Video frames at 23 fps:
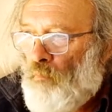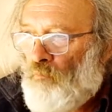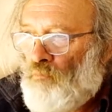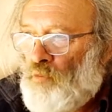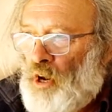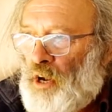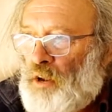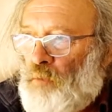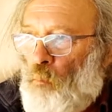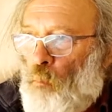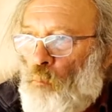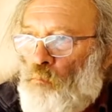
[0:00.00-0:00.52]

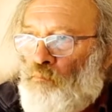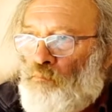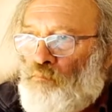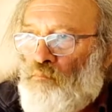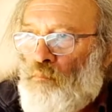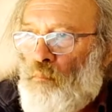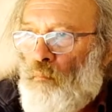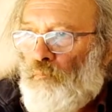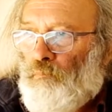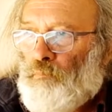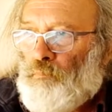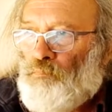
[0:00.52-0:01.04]
Right.
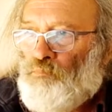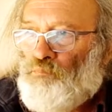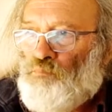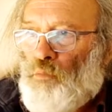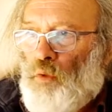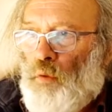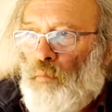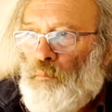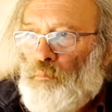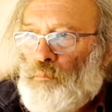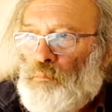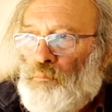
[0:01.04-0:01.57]

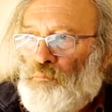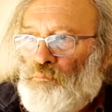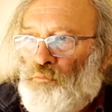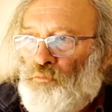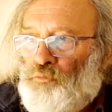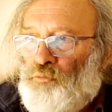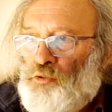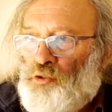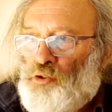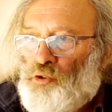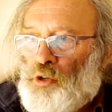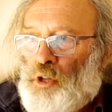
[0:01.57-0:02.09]

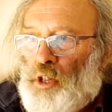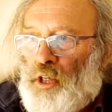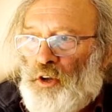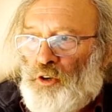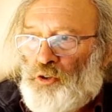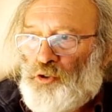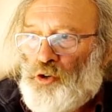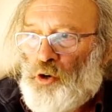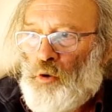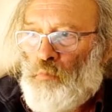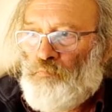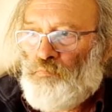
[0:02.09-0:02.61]

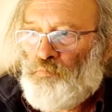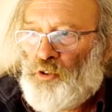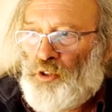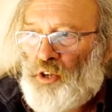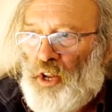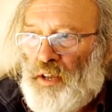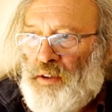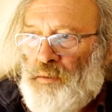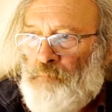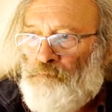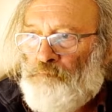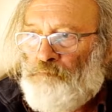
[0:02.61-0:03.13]
Fuselage
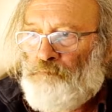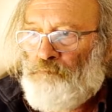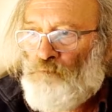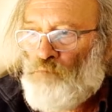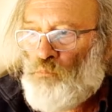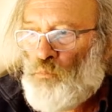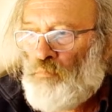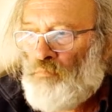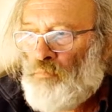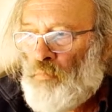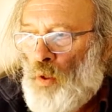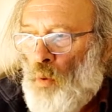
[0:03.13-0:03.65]
today.
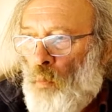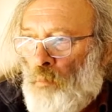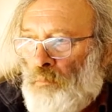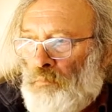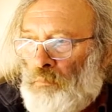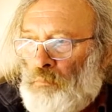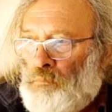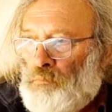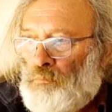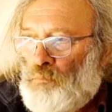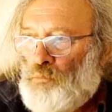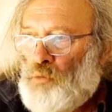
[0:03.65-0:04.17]

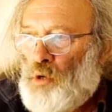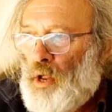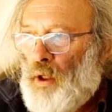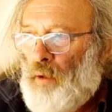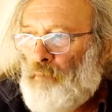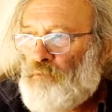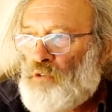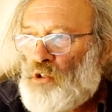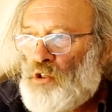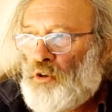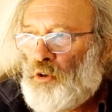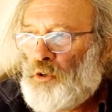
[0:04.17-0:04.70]
We're
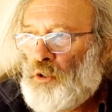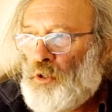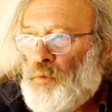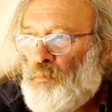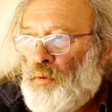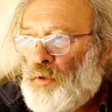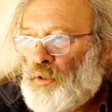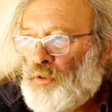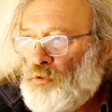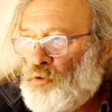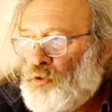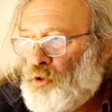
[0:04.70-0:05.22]
having a look at the
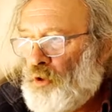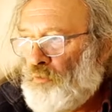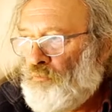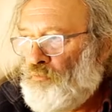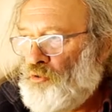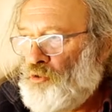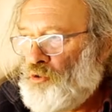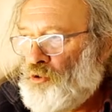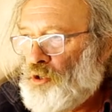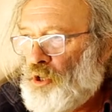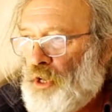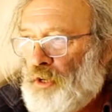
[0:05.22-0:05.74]
Puddleduck
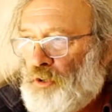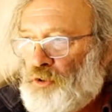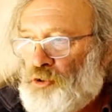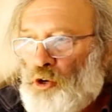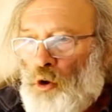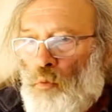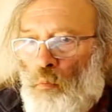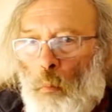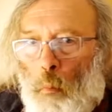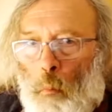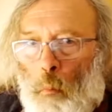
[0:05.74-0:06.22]
fuselage,